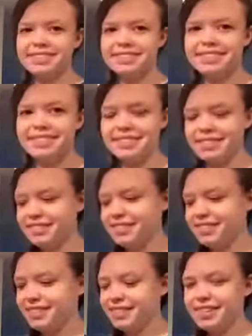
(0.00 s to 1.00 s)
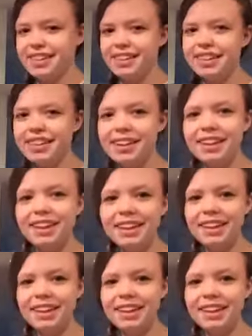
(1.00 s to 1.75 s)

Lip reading: (silence)